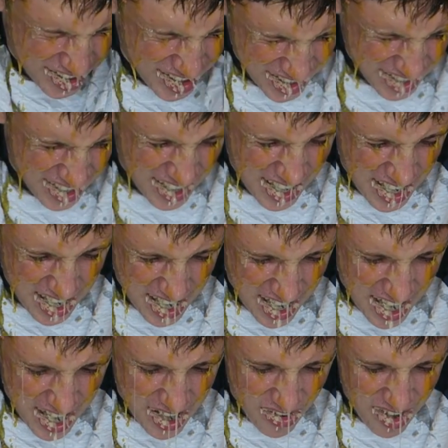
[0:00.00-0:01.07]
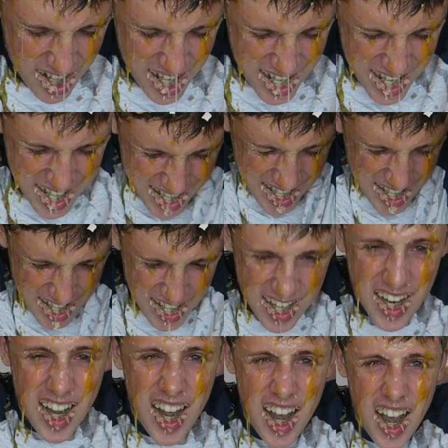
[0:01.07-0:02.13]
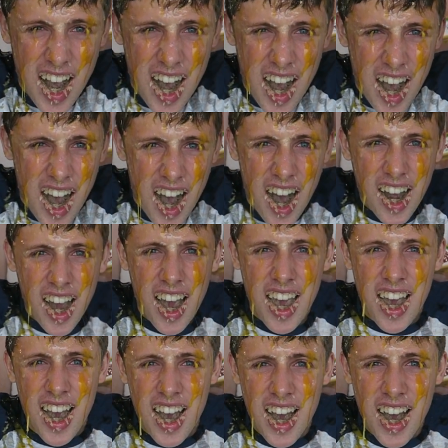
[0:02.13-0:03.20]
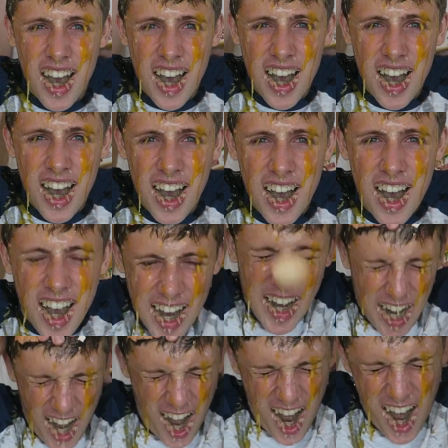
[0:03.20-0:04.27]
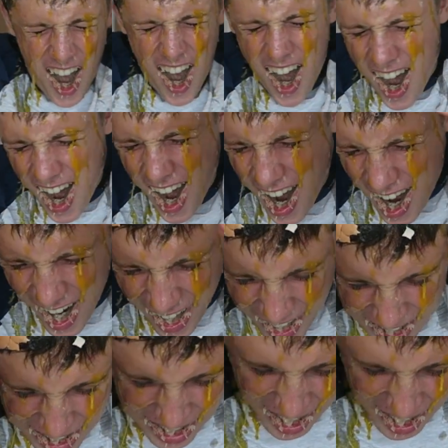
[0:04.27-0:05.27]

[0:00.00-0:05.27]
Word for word: Yeah, that's it. Really? Uh huh. Okay. Oh!